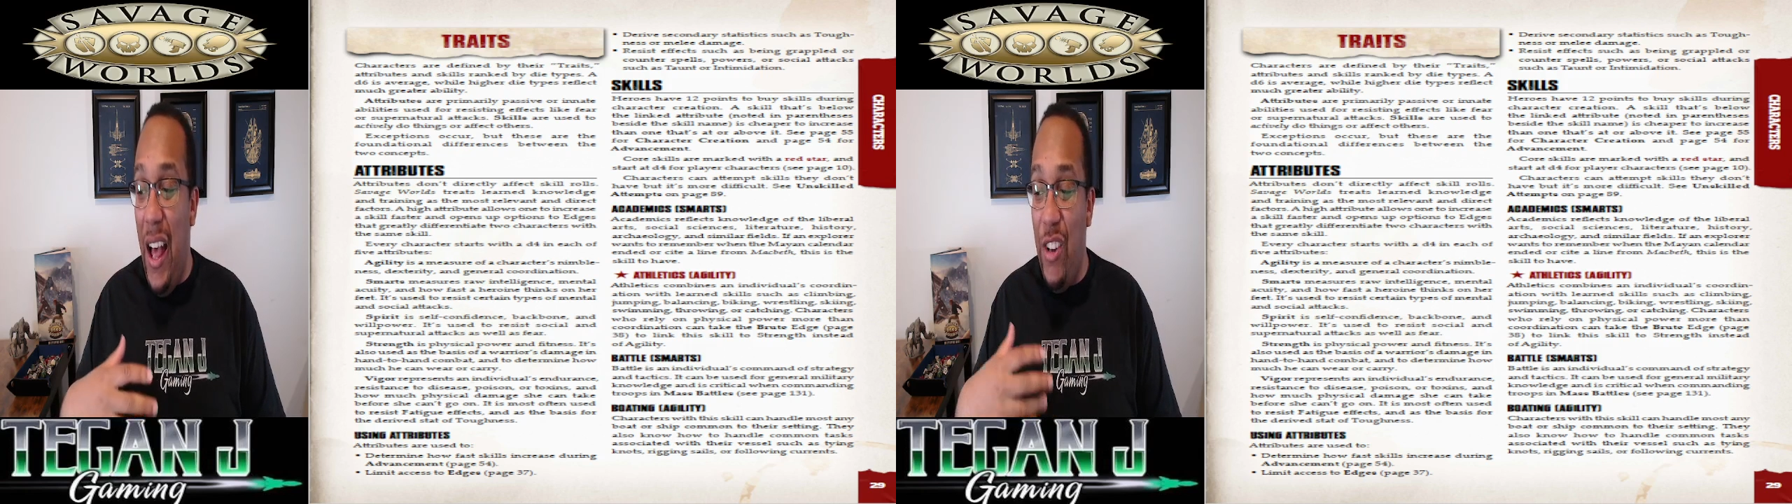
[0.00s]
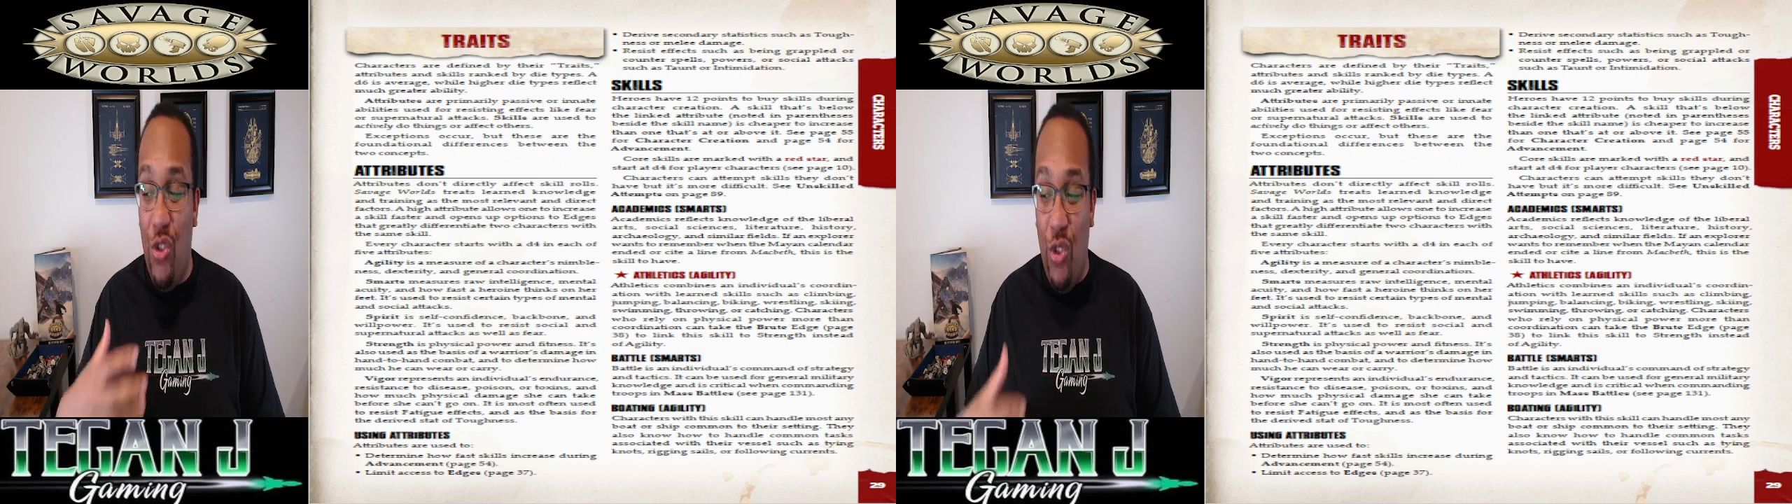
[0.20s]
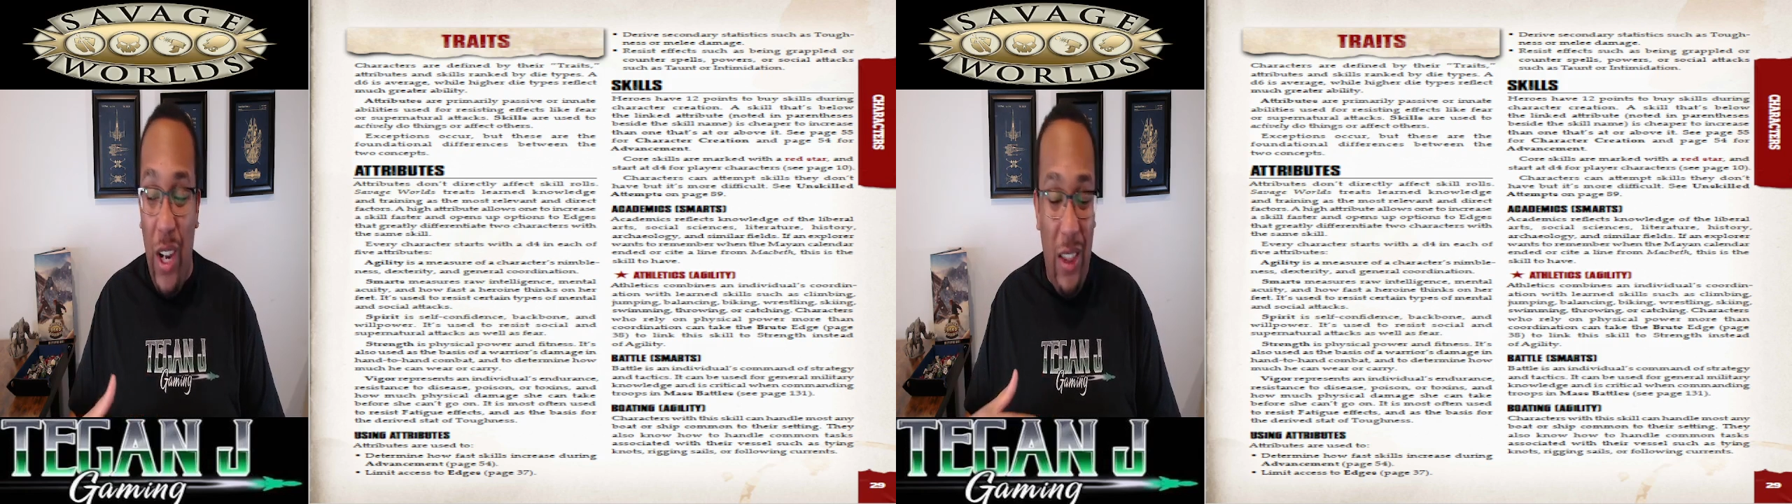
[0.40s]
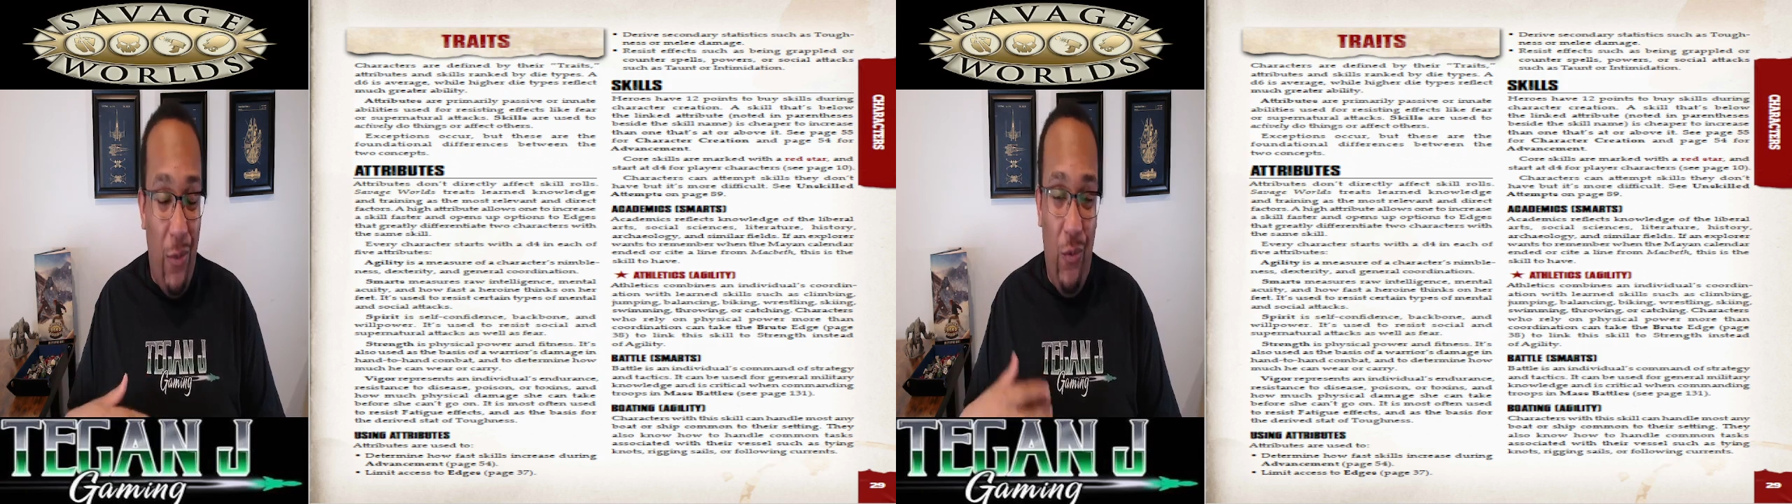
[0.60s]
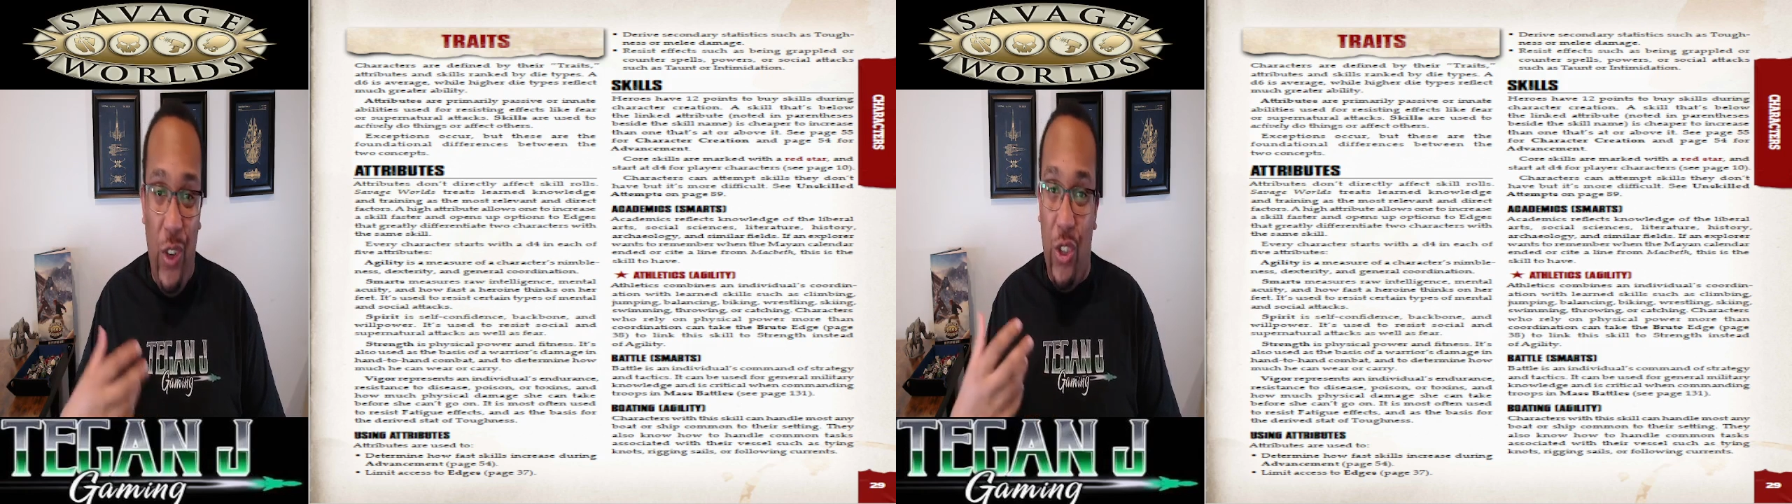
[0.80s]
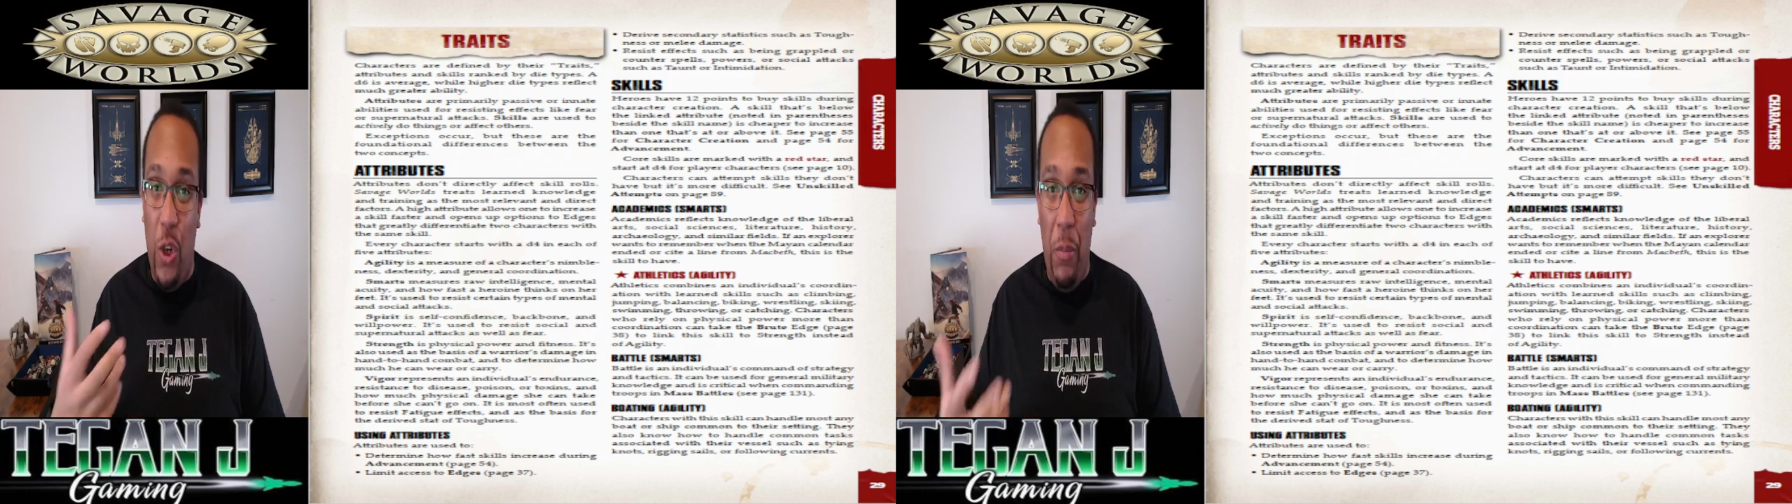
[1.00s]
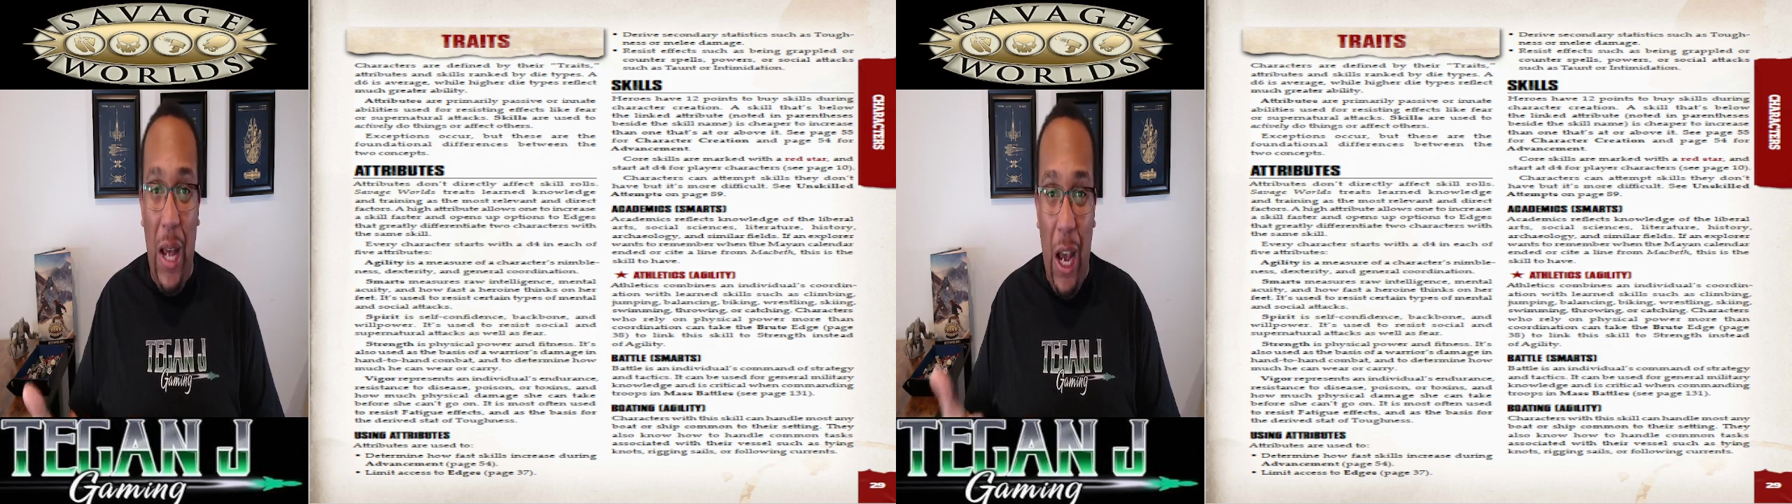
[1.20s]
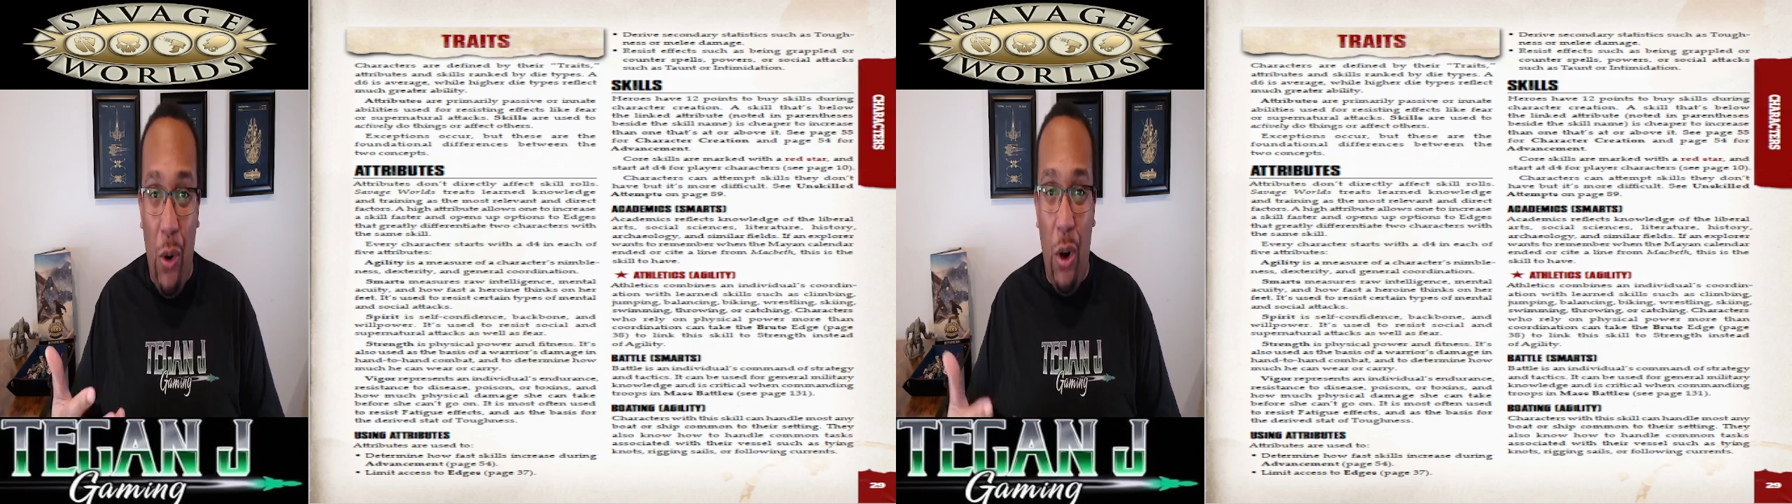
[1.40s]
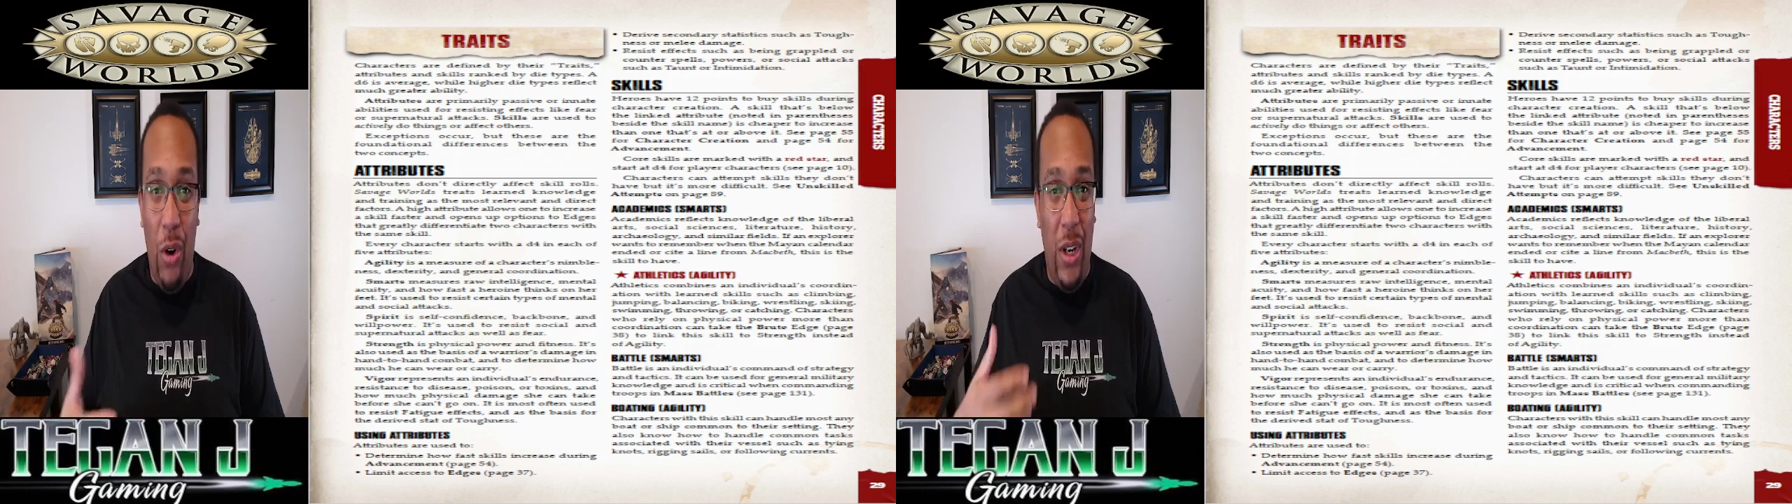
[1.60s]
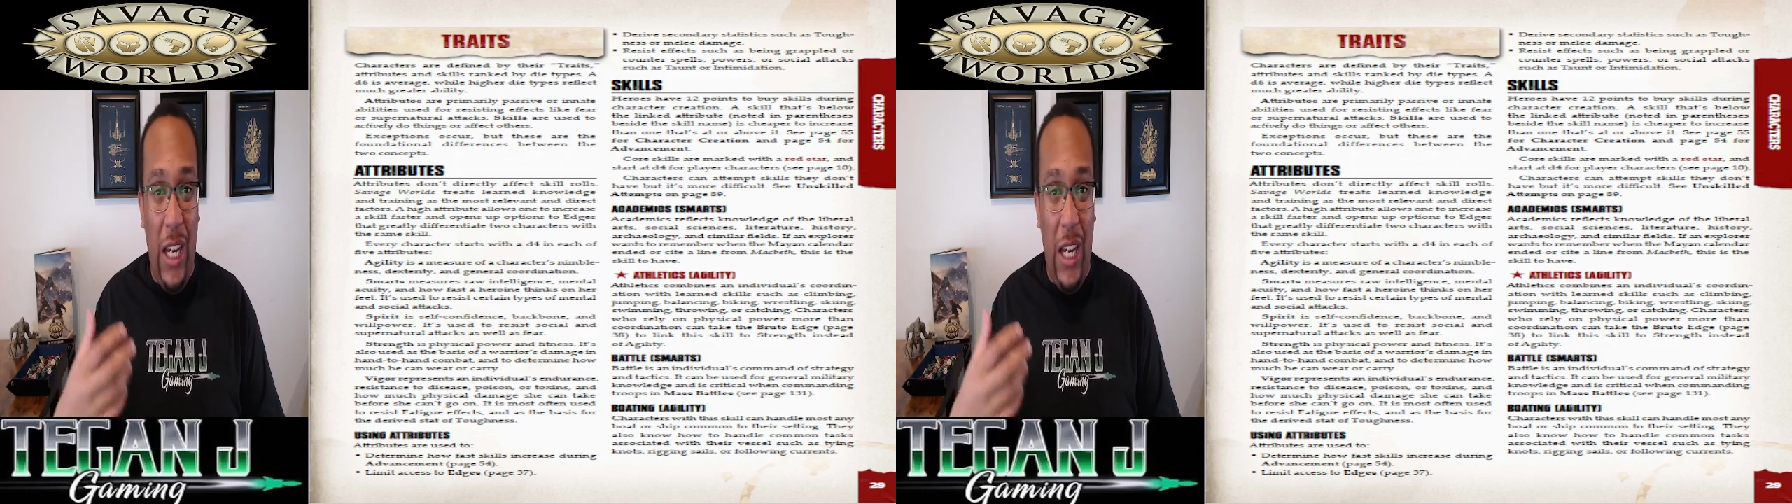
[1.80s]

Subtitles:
Strength, physical power,